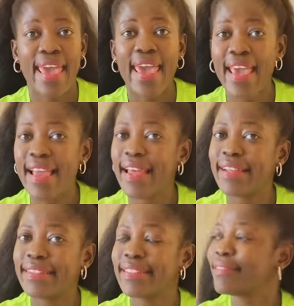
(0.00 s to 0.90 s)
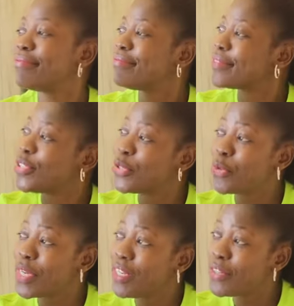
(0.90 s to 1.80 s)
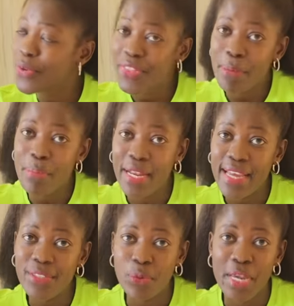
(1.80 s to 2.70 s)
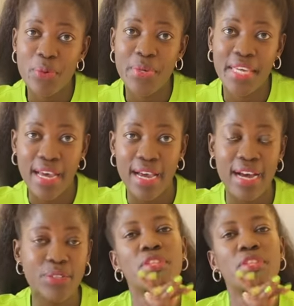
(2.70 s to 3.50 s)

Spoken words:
and you will know the place where we are.